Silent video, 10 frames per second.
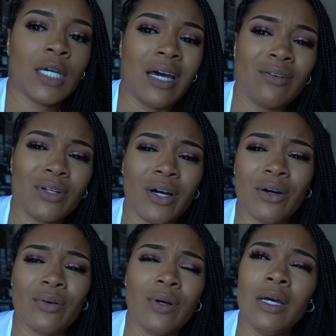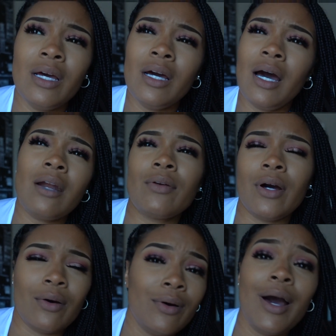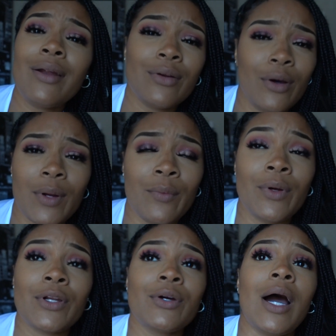don't know what I want to do.